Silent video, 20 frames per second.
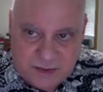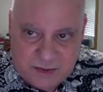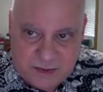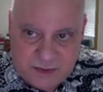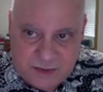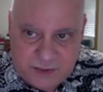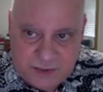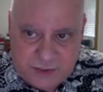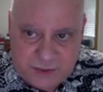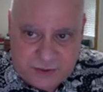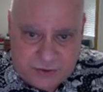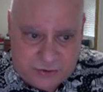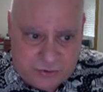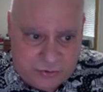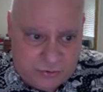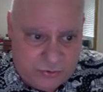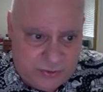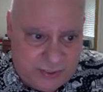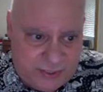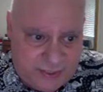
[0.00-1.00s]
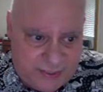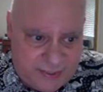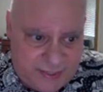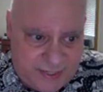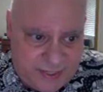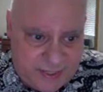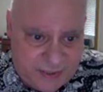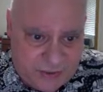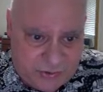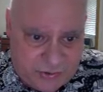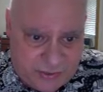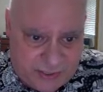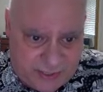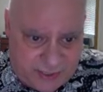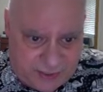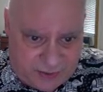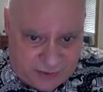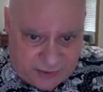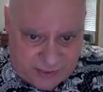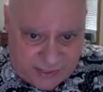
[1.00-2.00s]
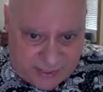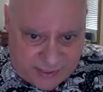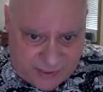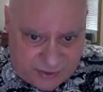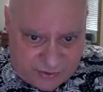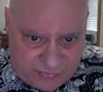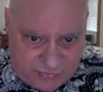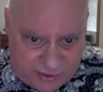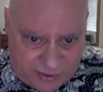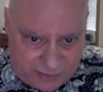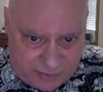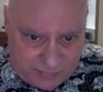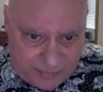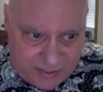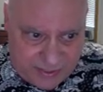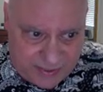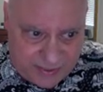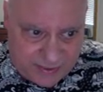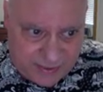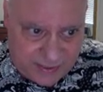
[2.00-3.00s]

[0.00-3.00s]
So in cancer cells, as they're developing, they